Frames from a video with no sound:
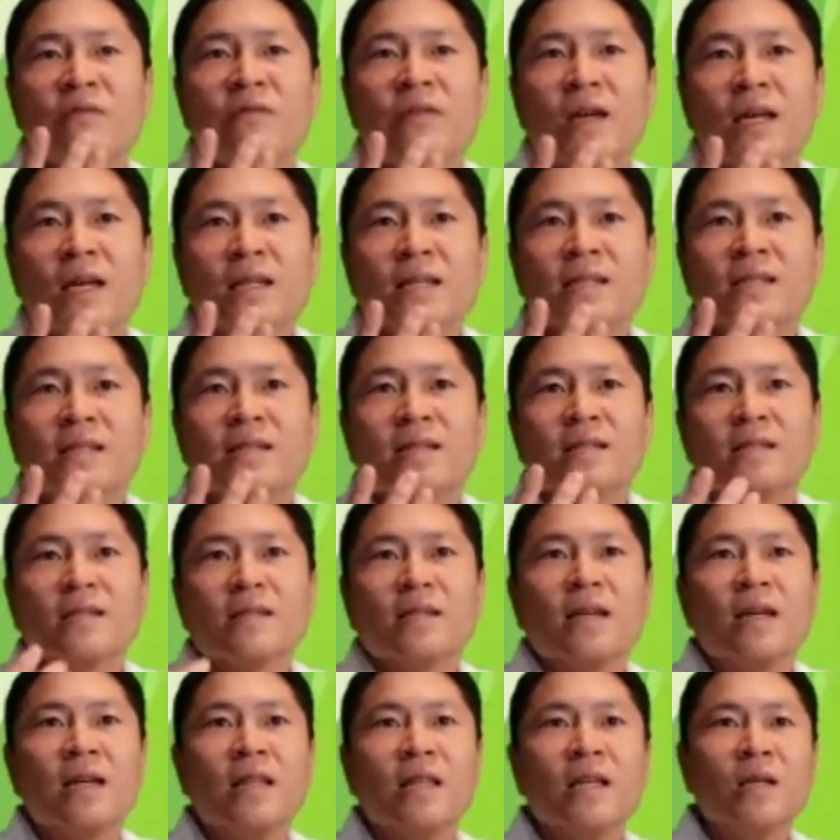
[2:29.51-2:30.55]
face,
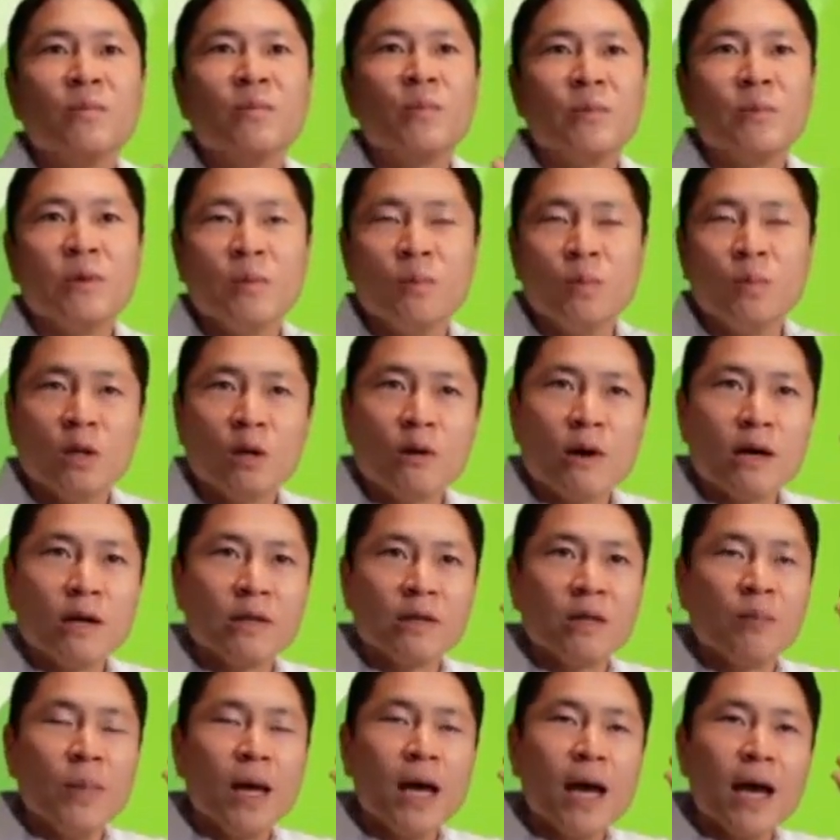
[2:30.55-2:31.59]
and then maybe blow out
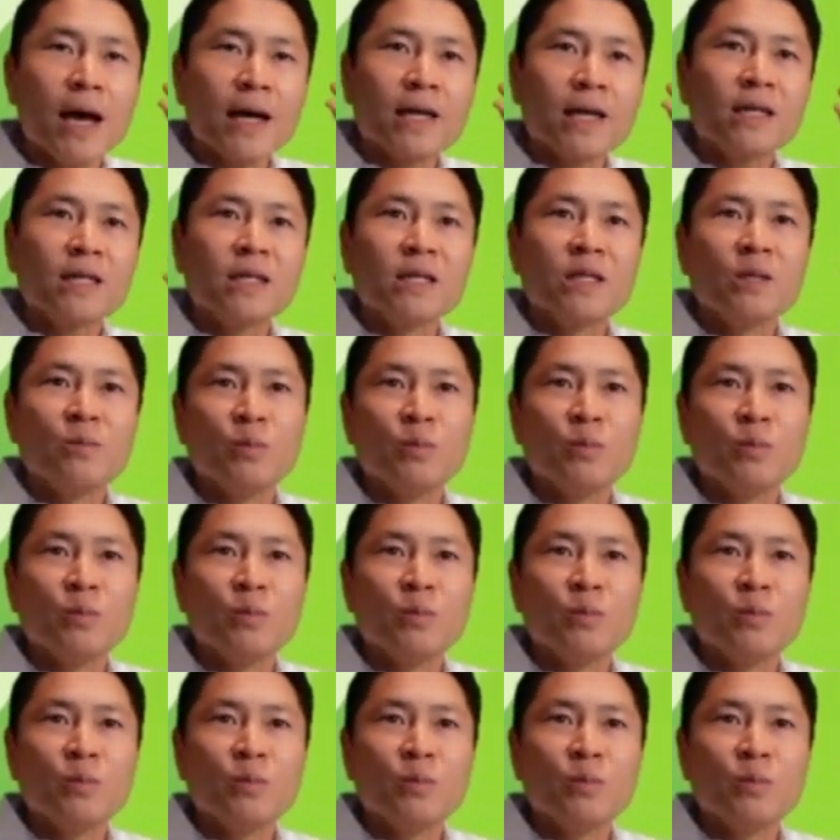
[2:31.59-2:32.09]
the back,